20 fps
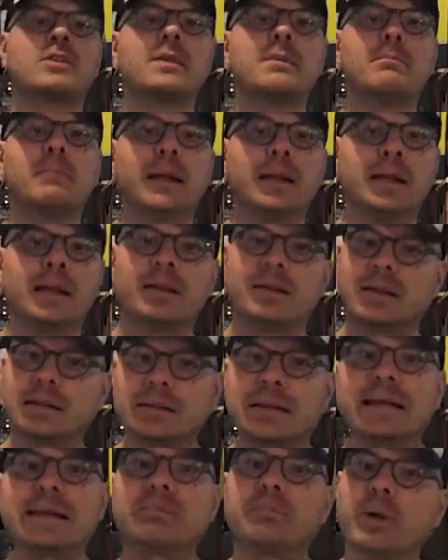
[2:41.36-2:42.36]
than many of the
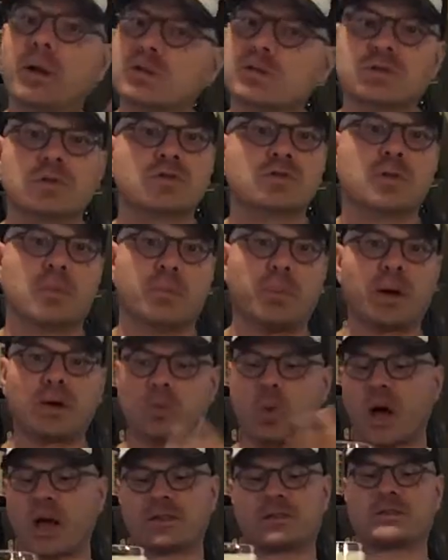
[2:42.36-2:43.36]
late Pilsners or
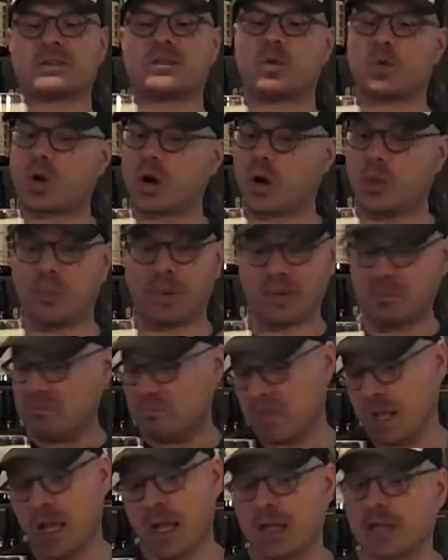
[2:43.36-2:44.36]
Budweisers of the world, but
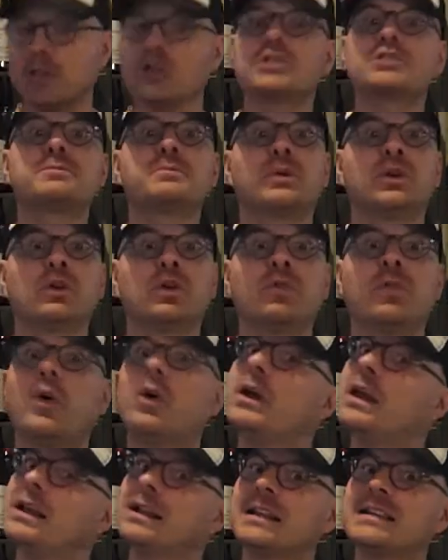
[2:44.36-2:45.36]
looks
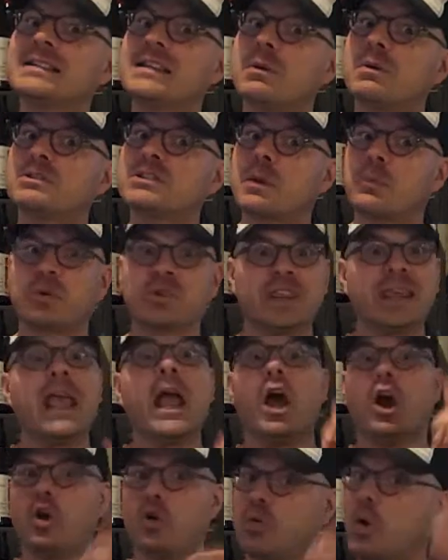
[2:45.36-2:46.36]
beautiful. Let's see what's up with the
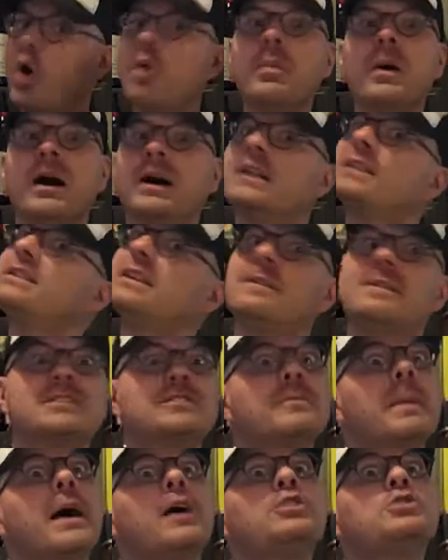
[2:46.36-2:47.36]
aroma and see if it
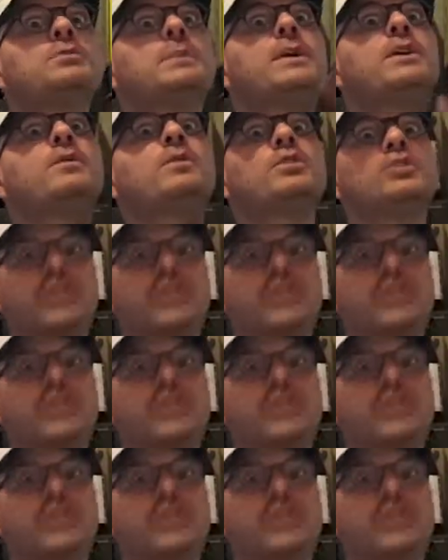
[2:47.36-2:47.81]
smells beautiful,